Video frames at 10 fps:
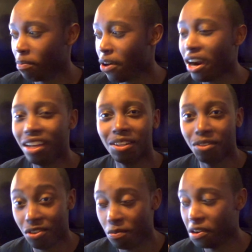but probably a
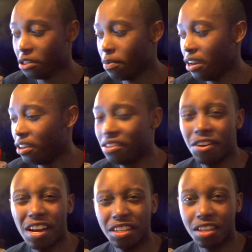little too much money
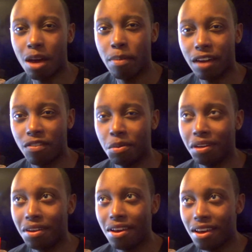considering I just got back from a